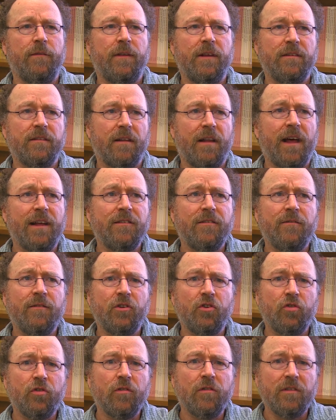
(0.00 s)
If there's lots of
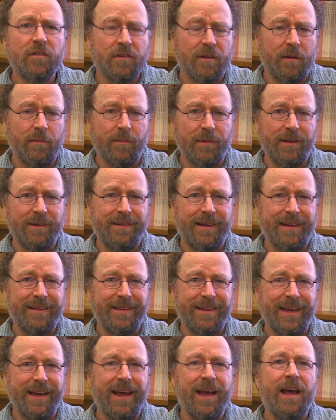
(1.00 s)
insurance companies
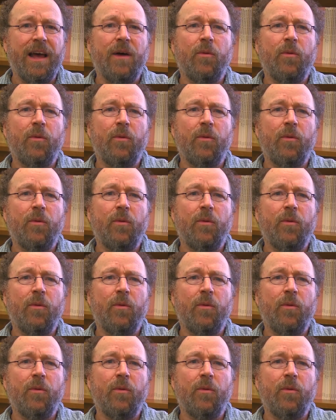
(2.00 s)
out there,